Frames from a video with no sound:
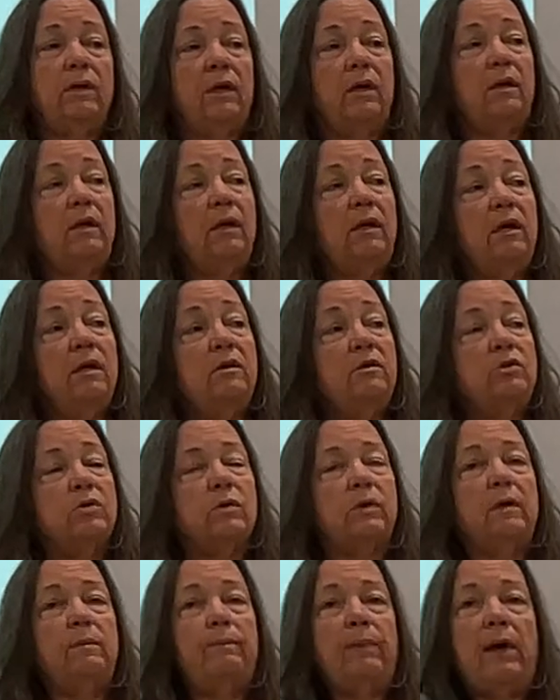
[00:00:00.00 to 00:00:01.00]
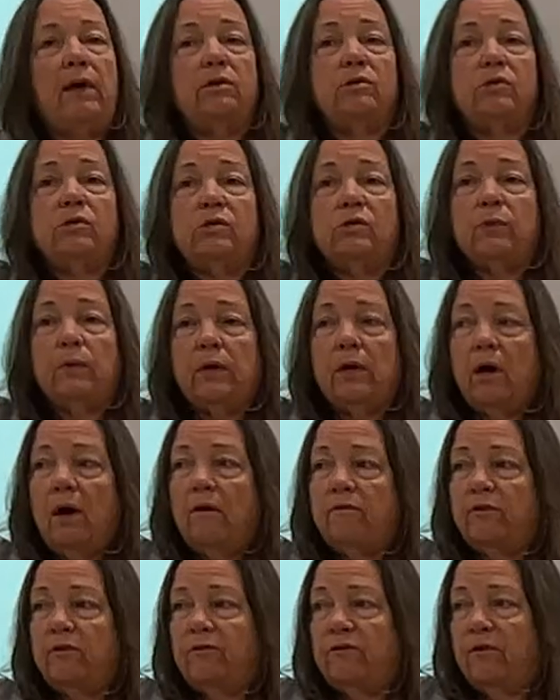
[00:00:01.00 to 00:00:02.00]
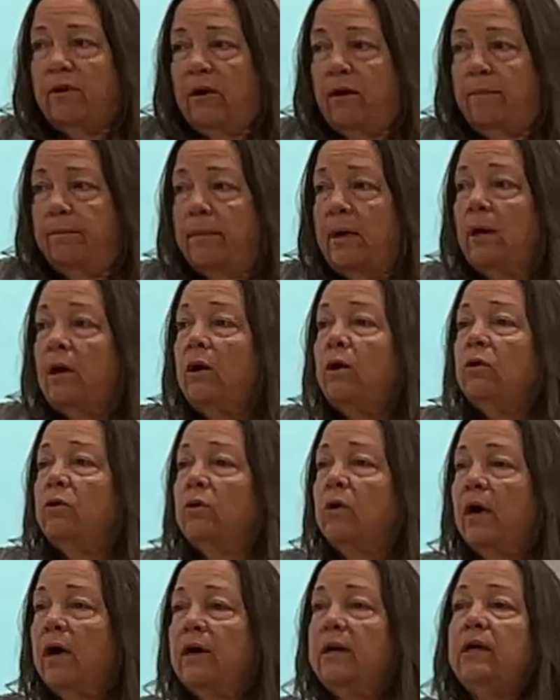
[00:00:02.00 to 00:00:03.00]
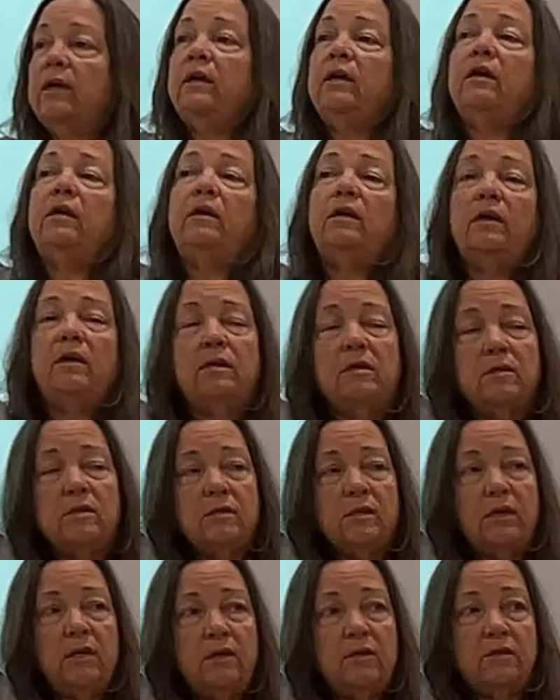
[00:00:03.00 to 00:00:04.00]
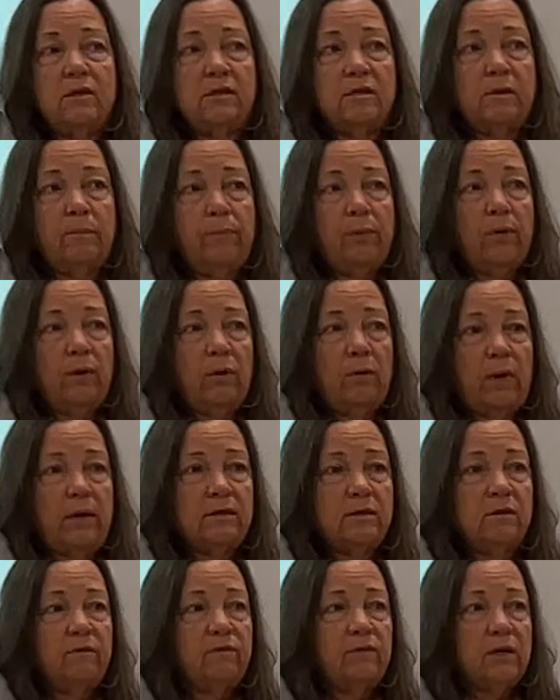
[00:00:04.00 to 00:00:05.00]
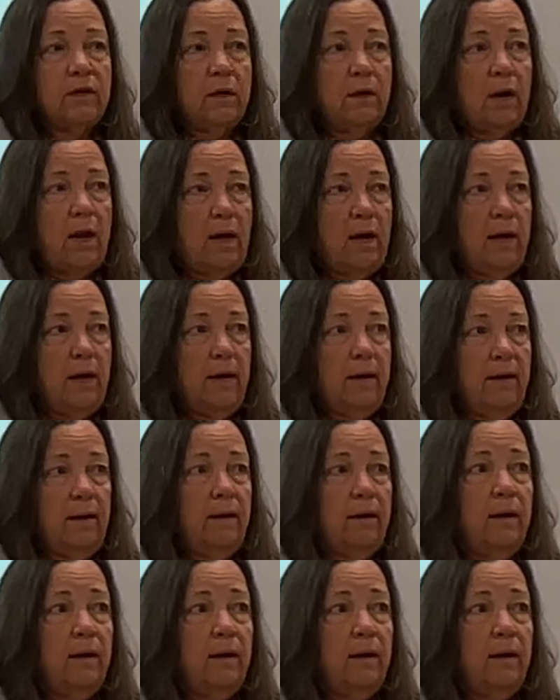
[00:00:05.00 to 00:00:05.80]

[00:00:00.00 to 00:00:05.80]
kidney injury patients recover from. Chronic kidney disease is a progressive decline.